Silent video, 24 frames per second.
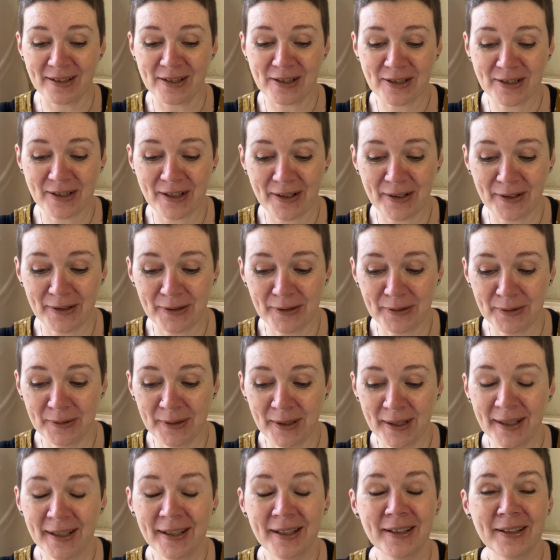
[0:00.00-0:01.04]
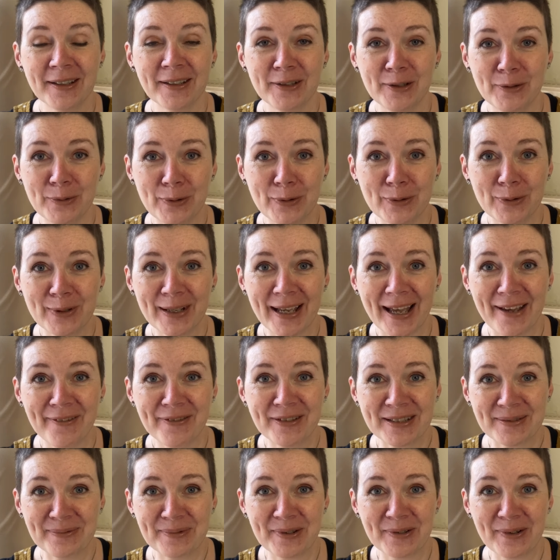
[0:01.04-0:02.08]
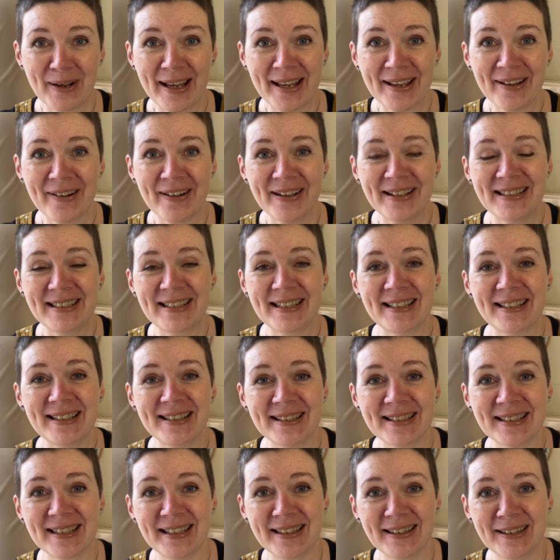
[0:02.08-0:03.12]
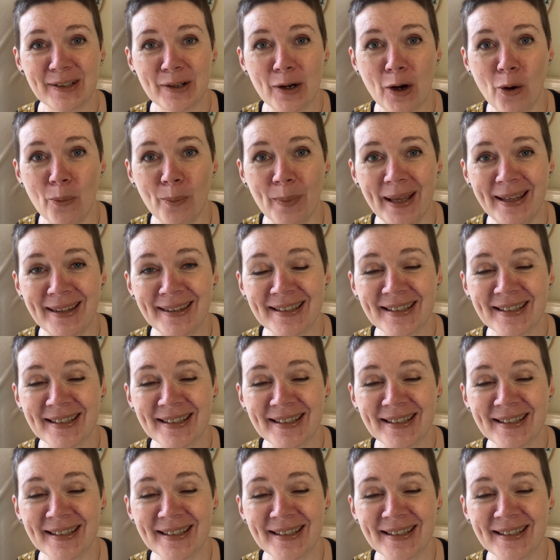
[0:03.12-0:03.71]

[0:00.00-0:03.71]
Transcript: So you all gave some great ideas in the comments.